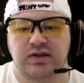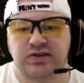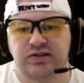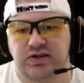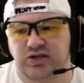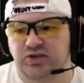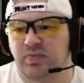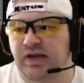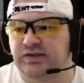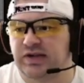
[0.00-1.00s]
is it just
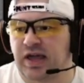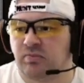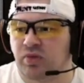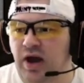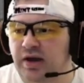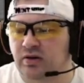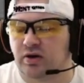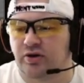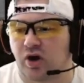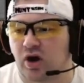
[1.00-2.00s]
makes the game brighter
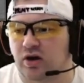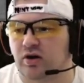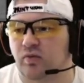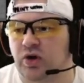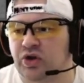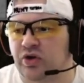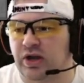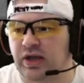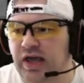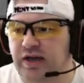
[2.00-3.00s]
or darker when you're
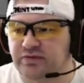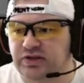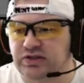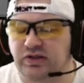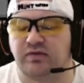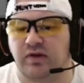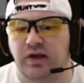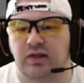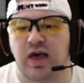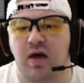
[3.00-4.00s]
in caves and stuff
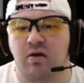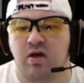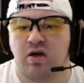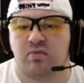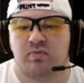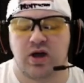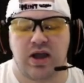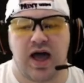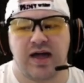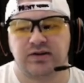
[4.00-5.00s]
like that.
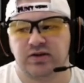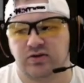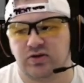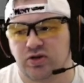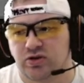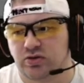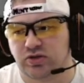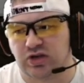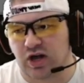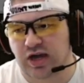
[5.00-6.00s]
But I do
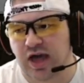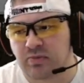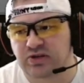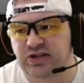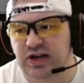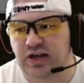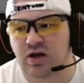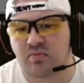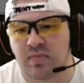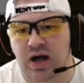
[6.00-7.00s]
use a gamma setting
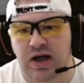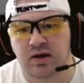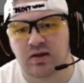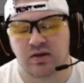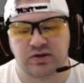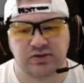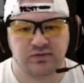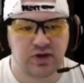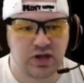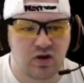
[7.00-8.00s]
on mine. There's a
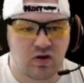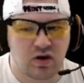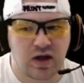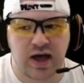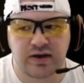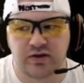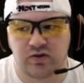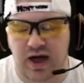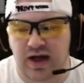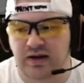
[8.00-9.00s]
video on how to
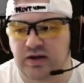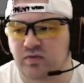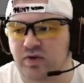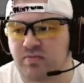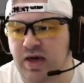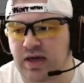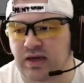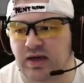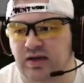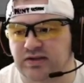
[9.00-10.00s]
do it. I need to
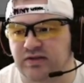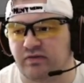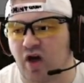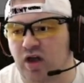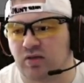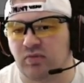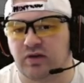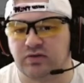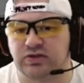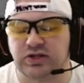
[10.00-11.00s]
remake it because the volume
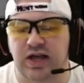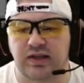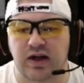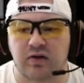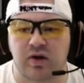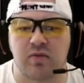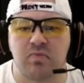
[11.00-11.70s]
levels are not that great.